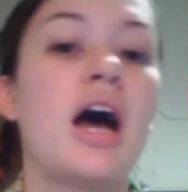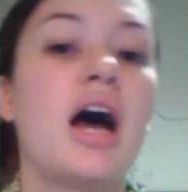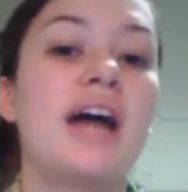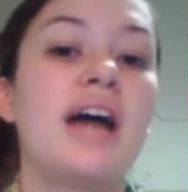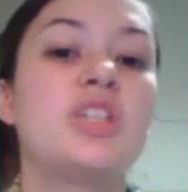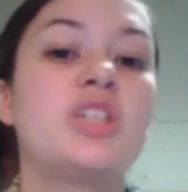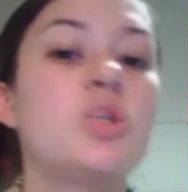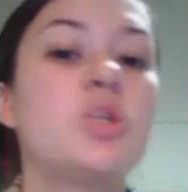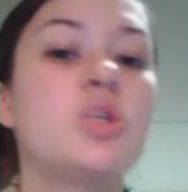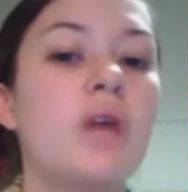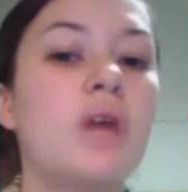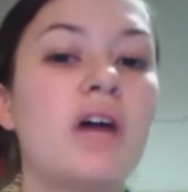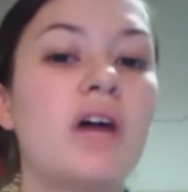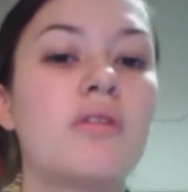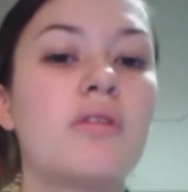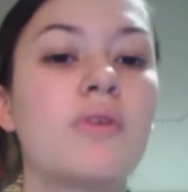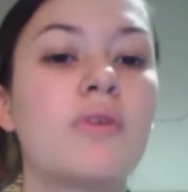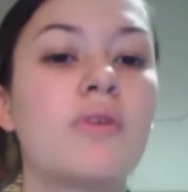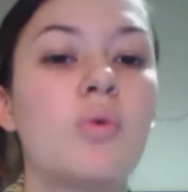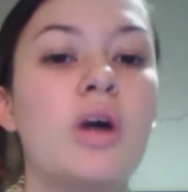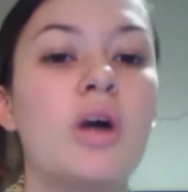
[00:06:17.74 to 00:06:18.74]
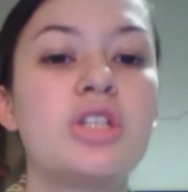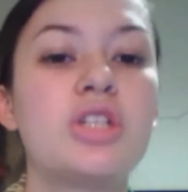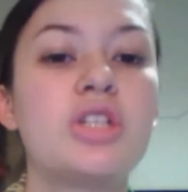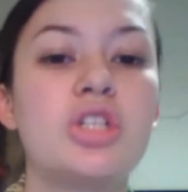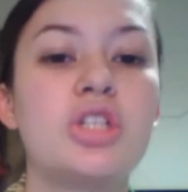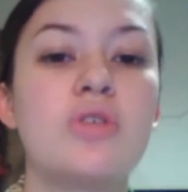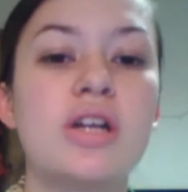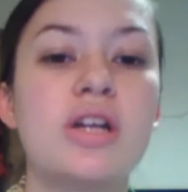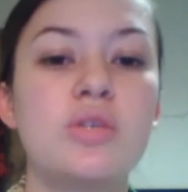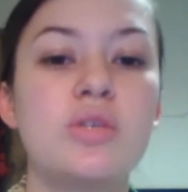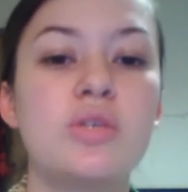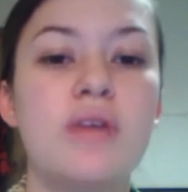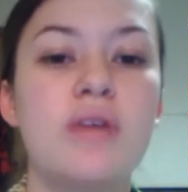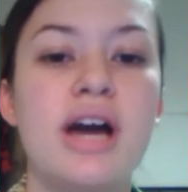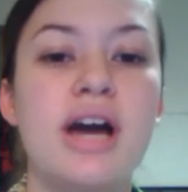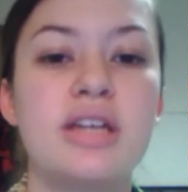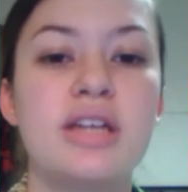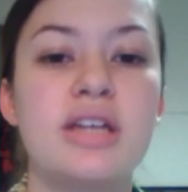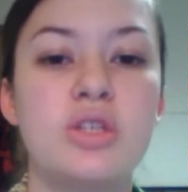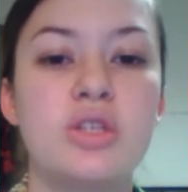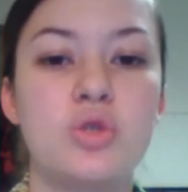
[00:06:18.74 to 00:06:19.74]
I do, however, want to direct you
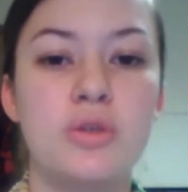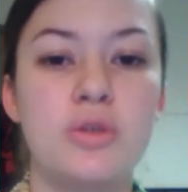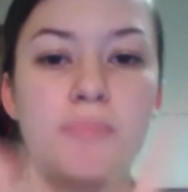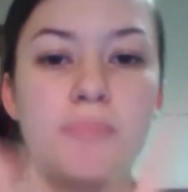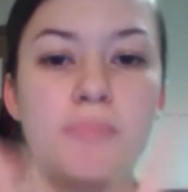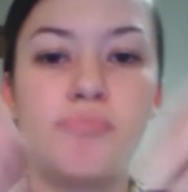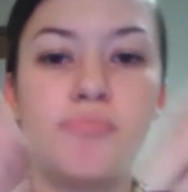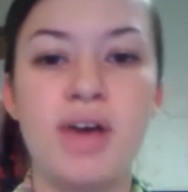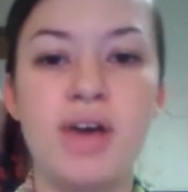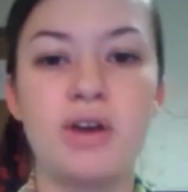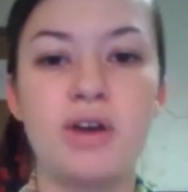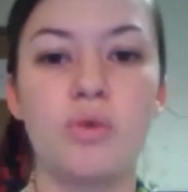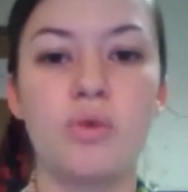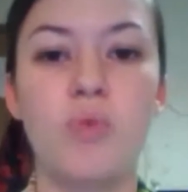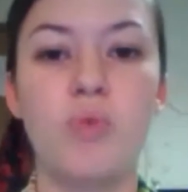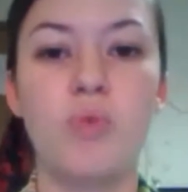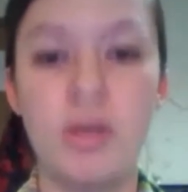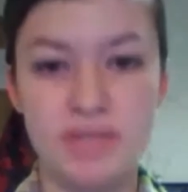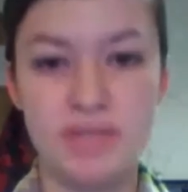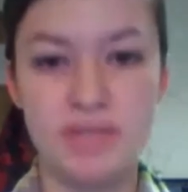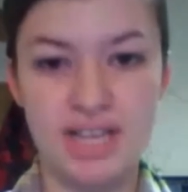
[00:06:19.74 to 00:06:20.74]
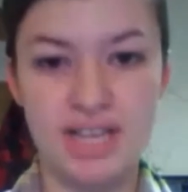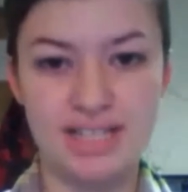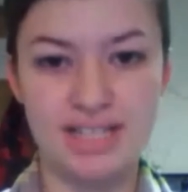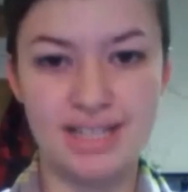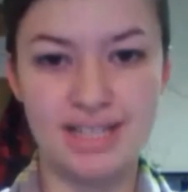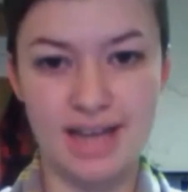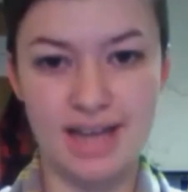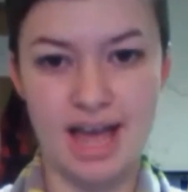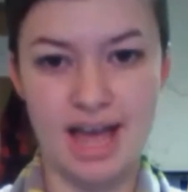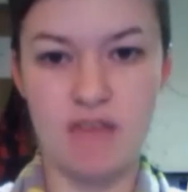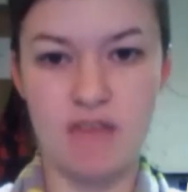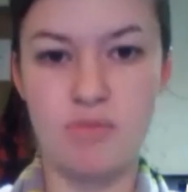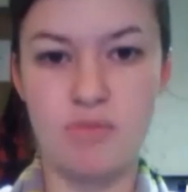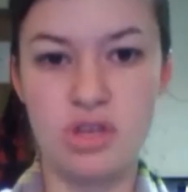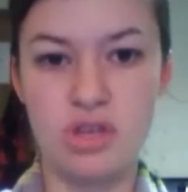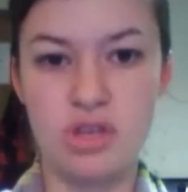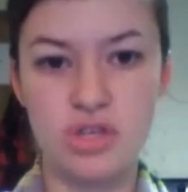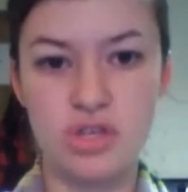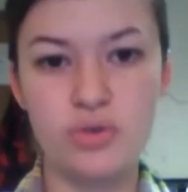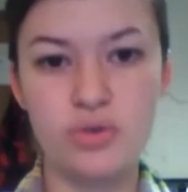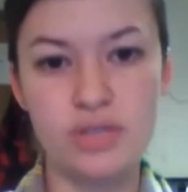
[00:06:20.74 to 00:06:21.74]
guys to some better websites that I've
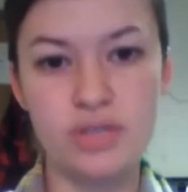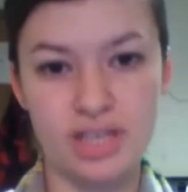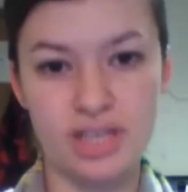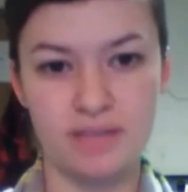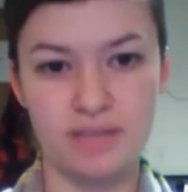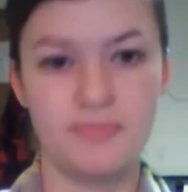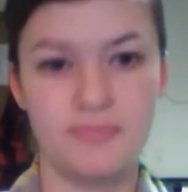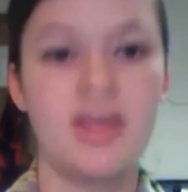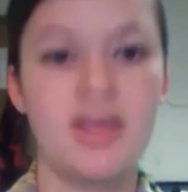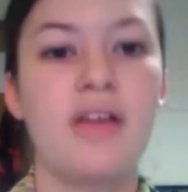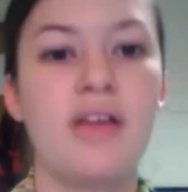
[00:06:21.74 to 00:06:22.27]
been using.